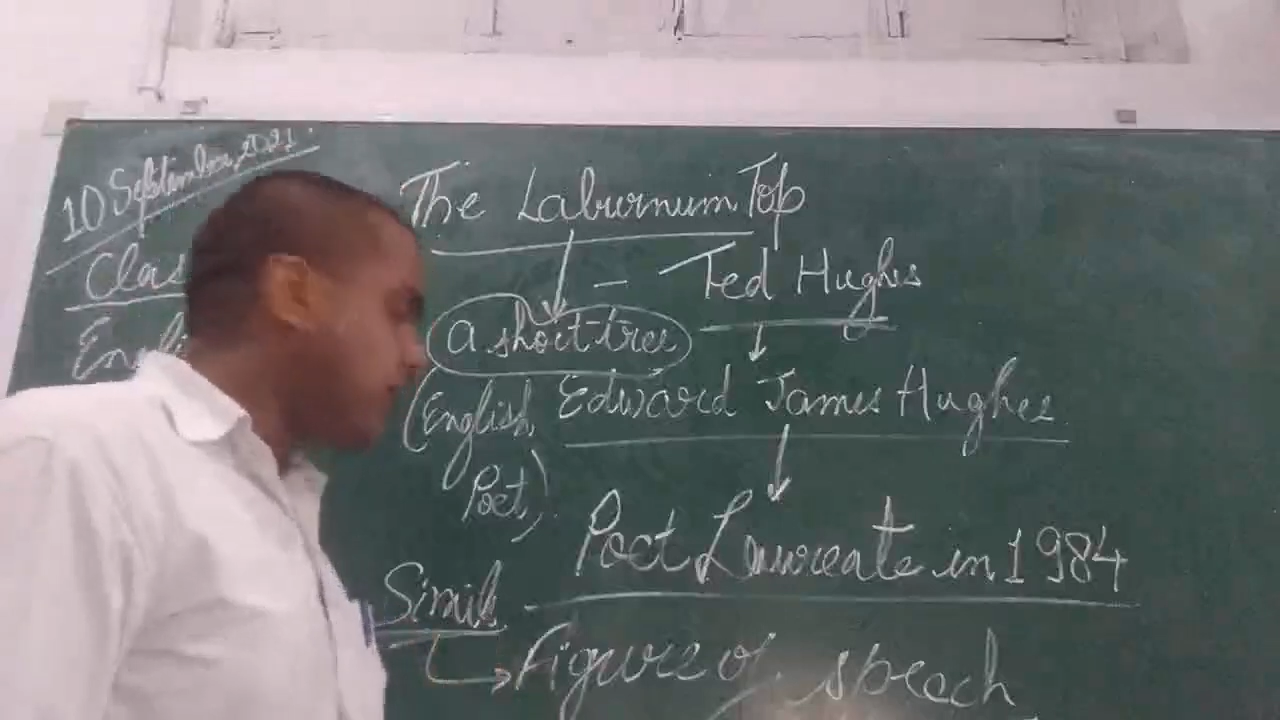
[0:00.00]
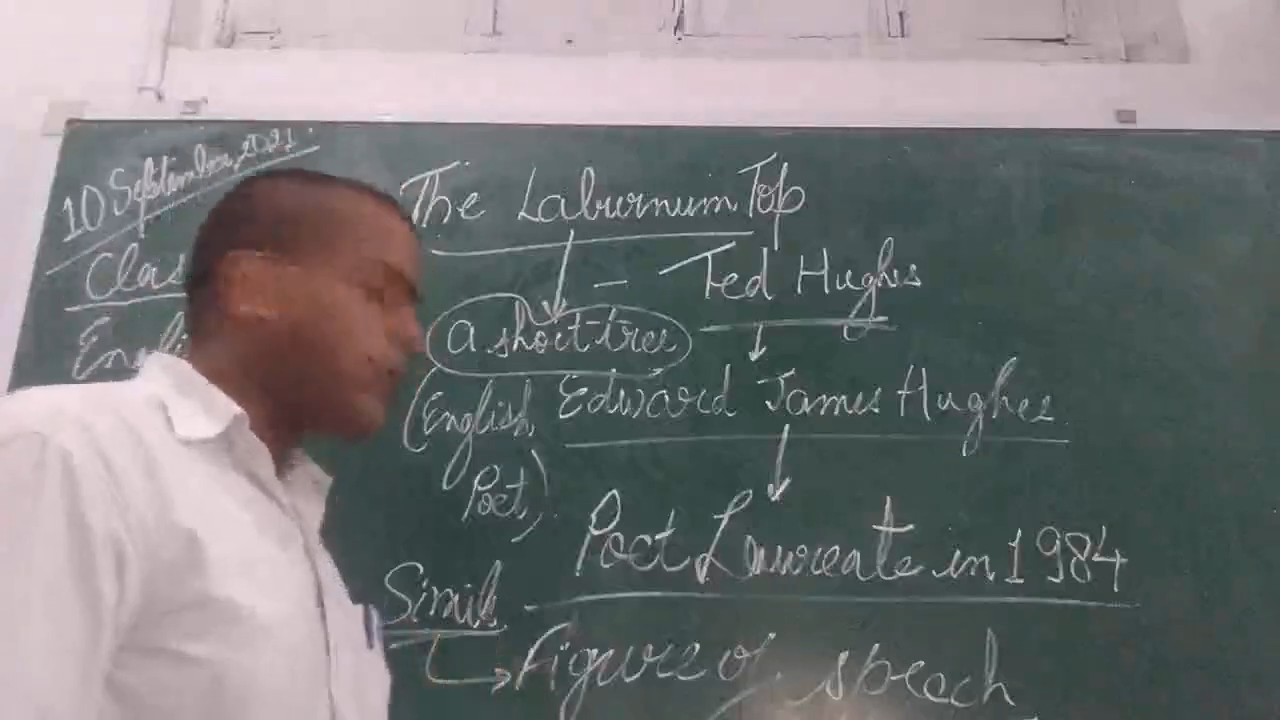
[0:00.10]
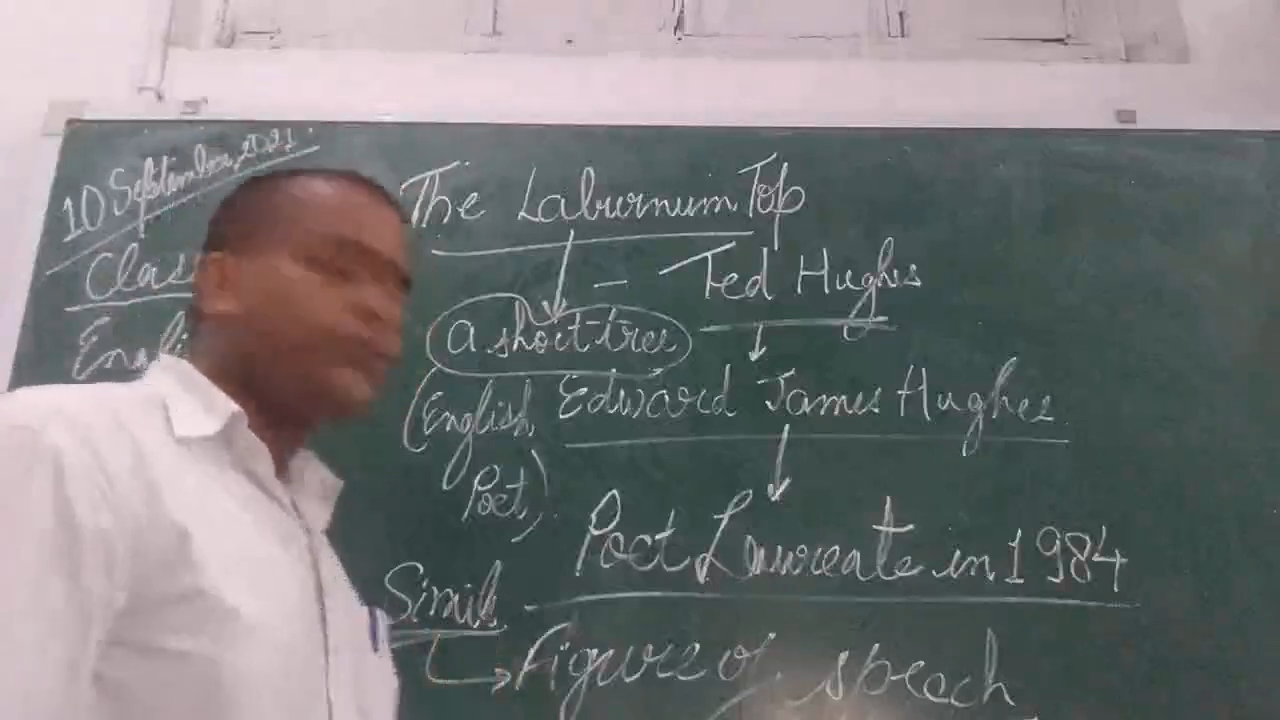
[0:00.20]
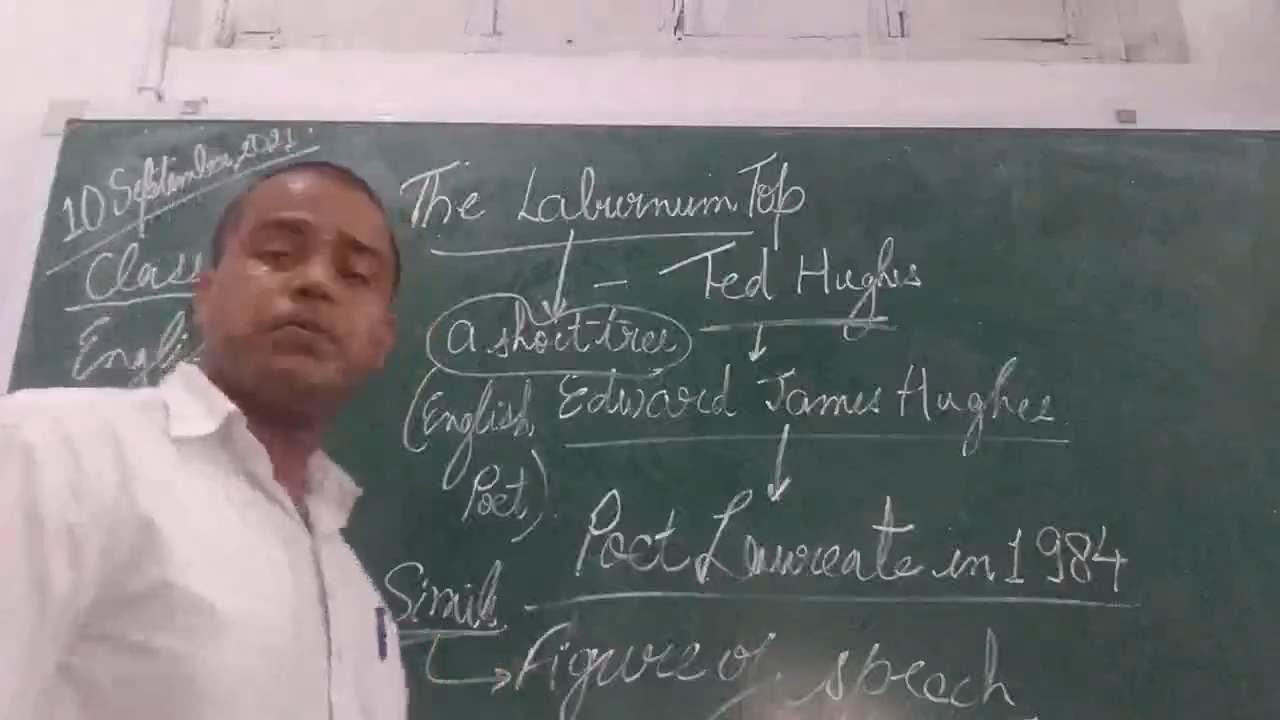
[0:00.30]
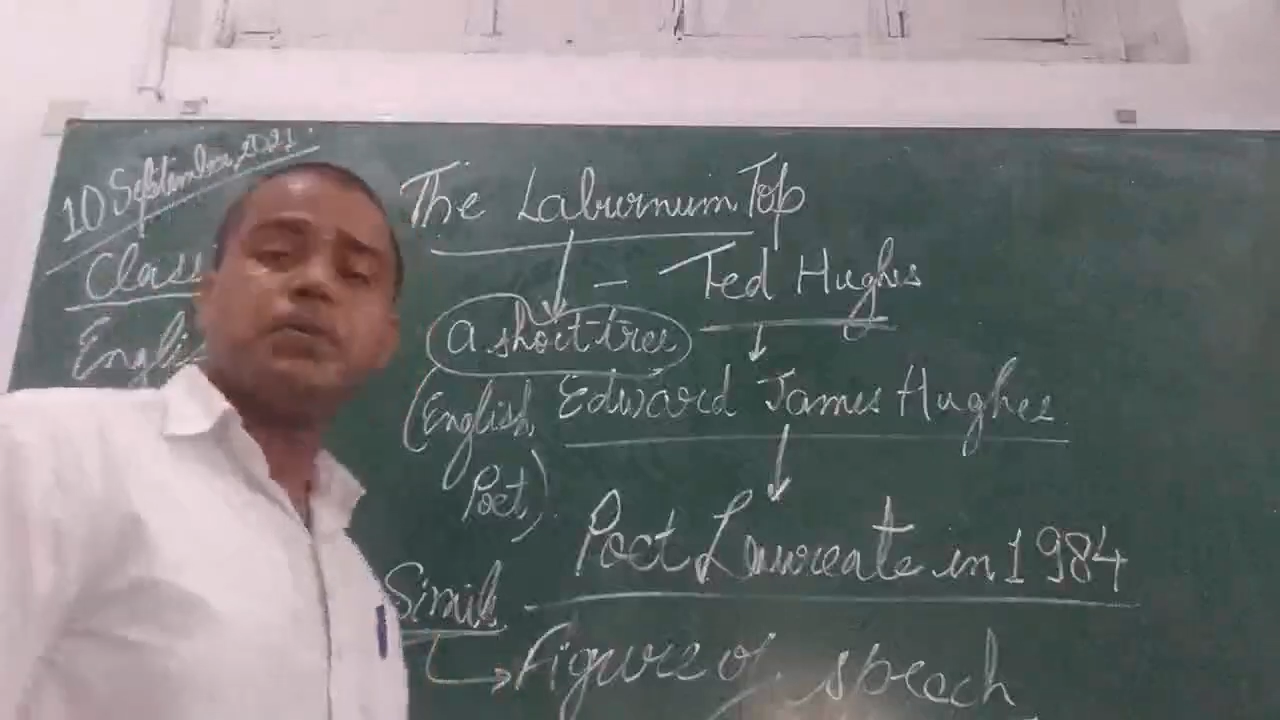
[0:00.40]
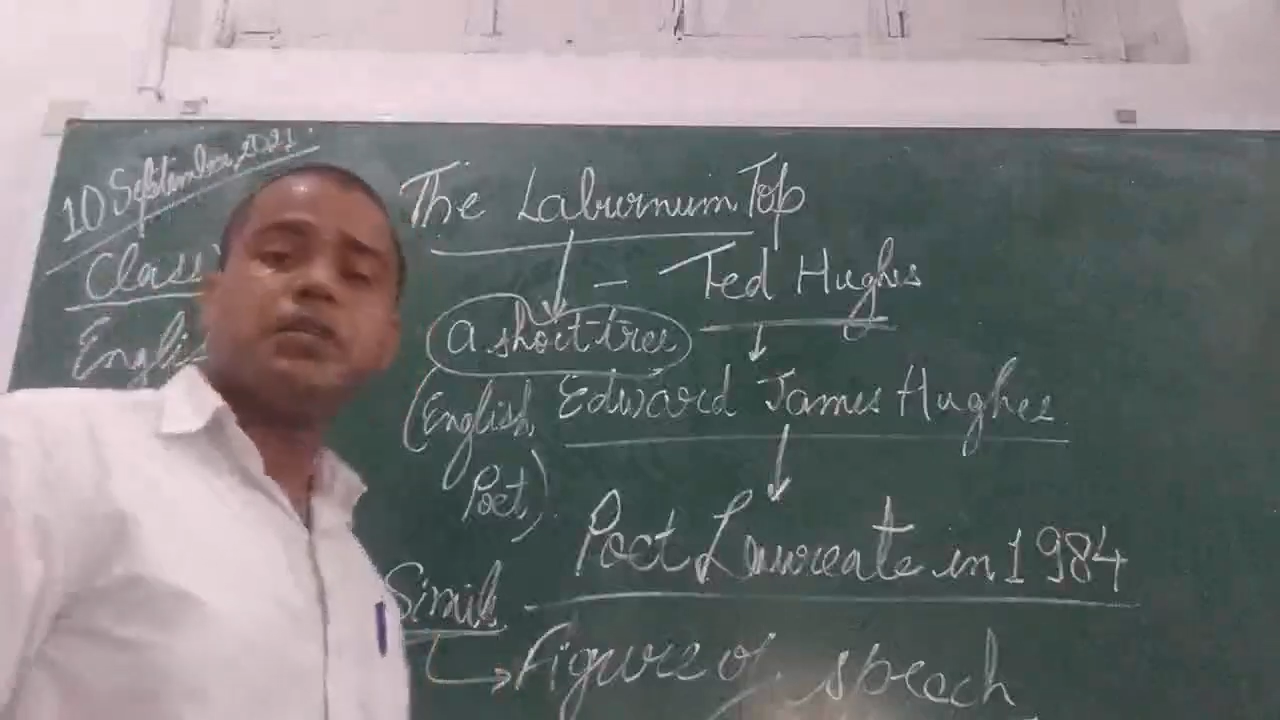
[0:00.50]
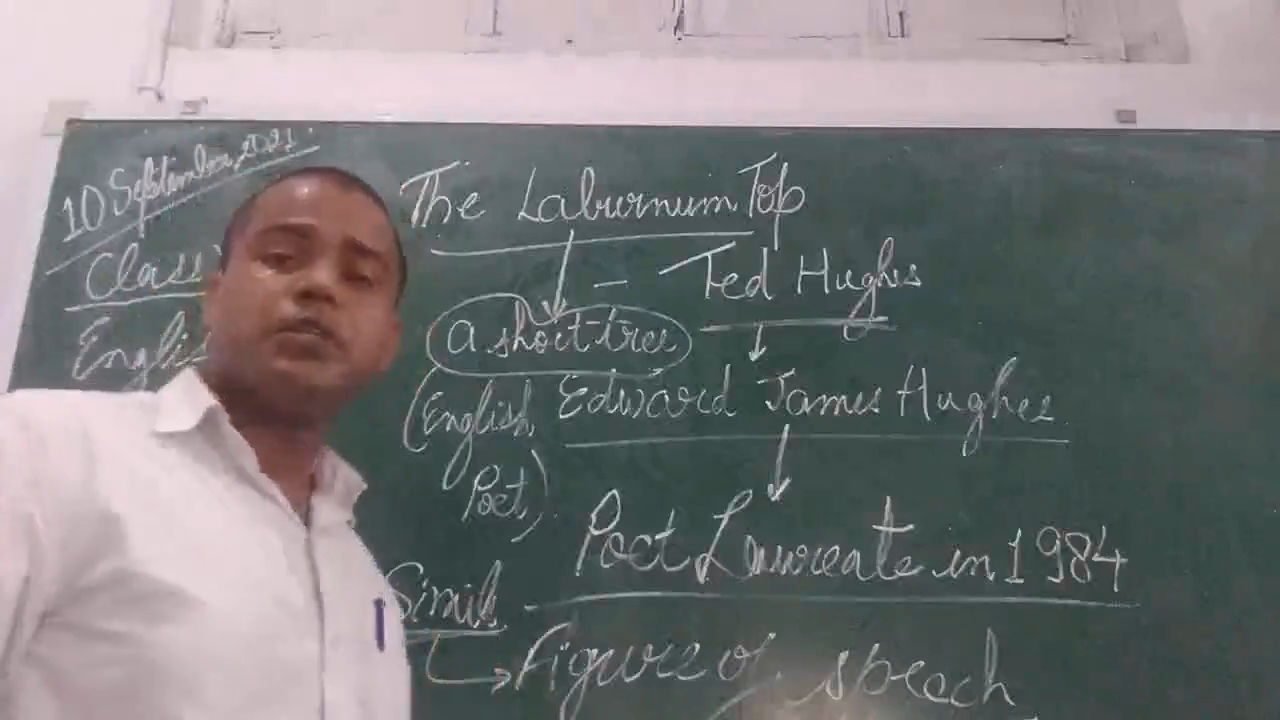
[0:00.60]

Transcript: figure of speech